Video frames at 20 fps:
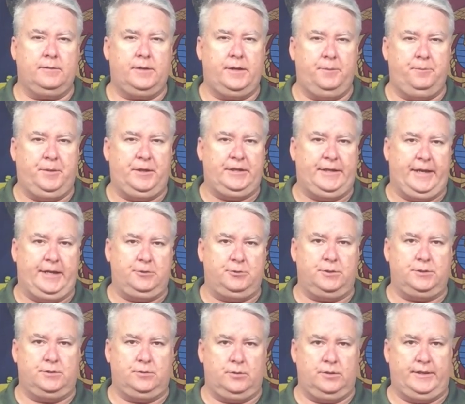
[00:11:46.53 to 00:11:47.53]
can be
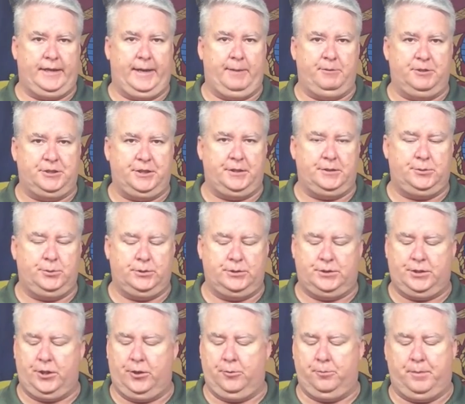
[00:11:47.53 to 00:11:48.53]
dangerous or damaging to a
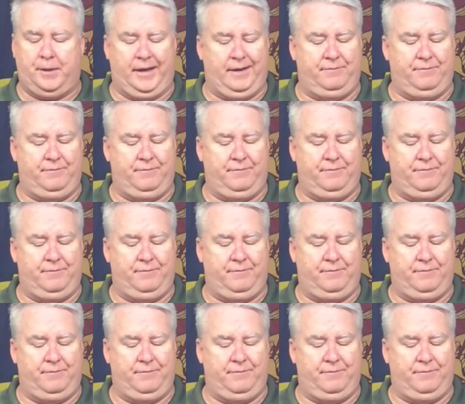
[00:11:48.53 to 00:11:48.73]
scope.